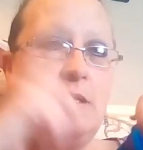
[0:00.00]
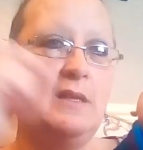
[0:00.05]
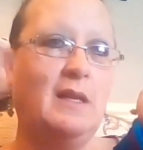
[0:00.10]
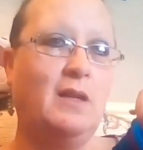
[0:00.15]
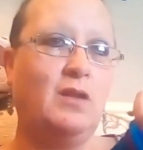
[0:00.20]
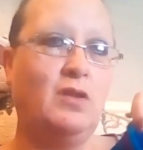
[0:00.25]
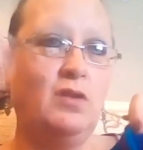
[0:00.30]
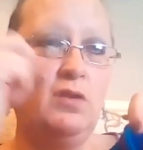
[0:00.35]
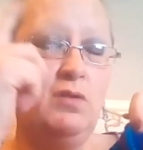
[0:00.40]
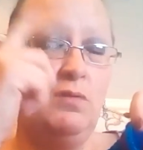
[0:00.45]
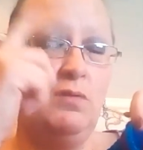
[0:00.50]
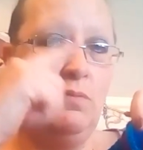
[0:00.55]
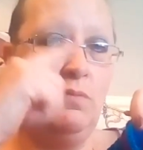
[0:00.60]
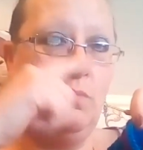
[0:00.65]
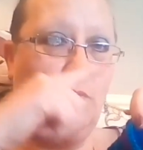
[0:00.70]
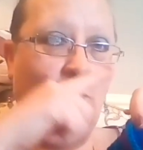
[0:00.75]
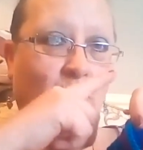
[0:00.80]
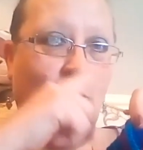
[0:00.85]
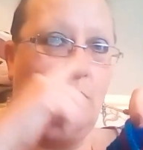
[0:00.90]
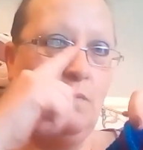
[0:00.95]
like I say,
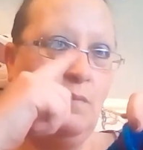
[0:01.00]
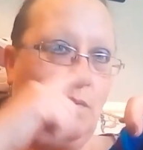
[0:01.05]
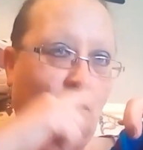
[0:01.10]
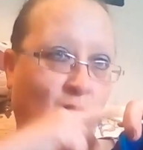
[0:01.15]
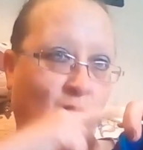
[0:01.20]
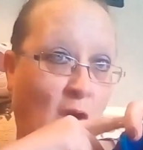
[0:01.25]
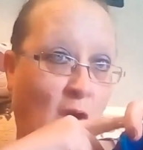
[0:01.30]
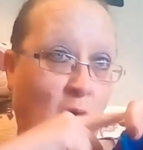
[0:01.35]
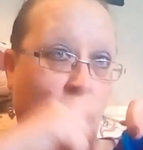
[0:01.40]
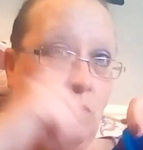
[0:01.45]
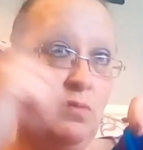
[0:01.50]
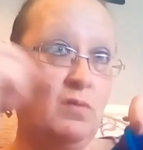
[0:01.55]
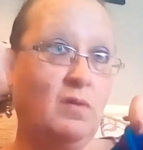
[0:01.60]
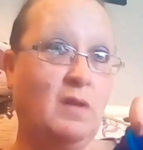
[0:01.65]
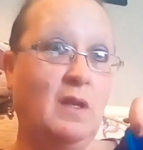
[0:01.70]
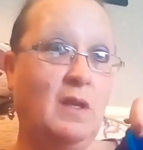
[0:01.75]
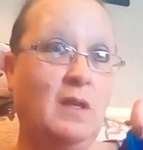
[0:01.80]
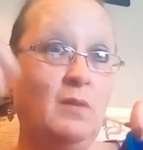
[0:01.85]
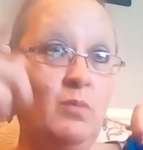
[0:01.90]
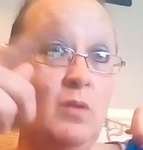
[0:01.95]
2
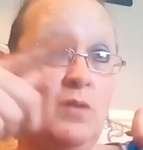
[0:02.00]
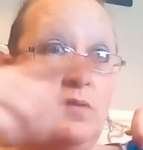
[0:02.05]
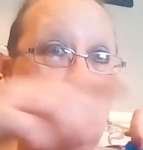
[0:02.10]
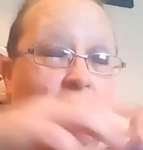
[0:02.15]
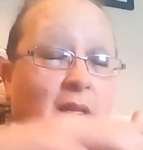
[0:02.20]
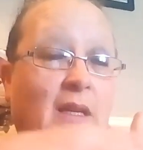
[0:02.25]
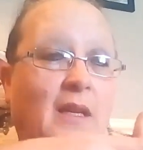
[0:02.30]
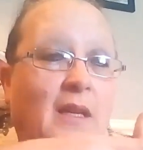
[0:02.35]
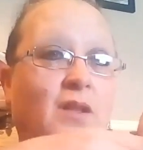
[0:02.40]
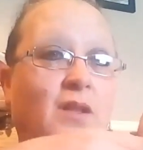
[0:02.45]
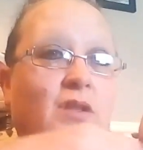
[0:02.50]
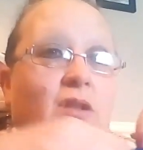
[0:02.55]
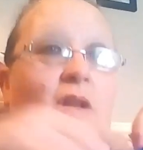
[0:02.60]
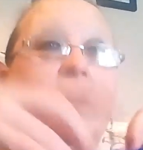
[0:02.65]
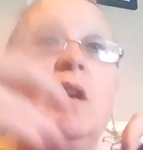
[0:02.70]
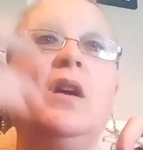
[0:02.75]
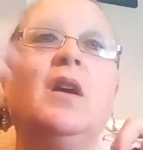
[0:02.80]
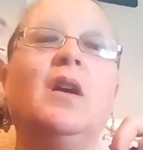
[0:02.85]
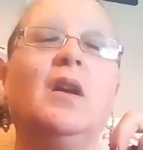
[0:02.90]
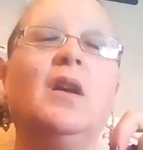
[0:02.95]
rows is 1
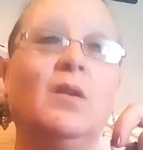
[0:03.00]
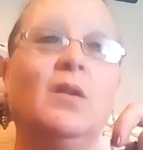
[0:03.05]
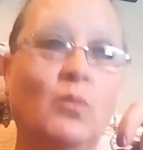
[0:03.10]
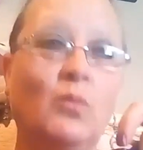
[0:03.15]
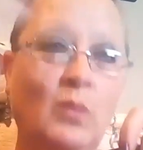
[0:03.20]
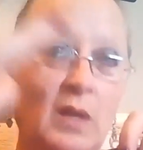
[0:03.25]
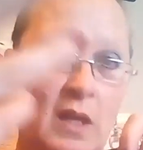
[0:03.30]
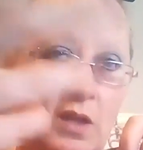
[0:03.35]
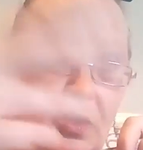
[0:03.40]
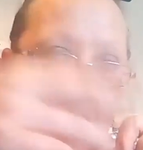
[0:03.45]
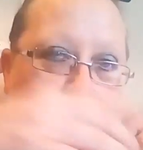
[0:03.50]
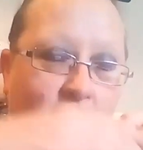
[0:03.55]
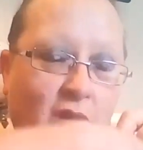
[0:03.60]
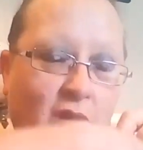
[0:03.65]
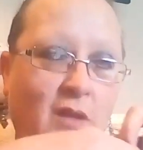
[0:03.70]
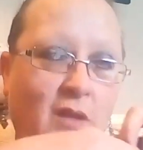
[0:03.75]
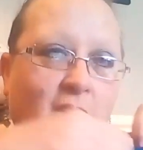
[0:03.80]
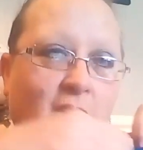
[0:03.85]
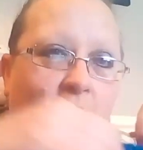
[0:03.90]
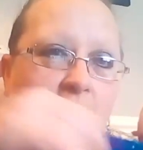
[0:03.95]
stitch,
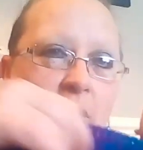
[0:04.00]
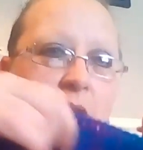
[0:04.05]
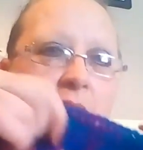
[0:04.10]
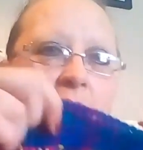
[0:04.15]
which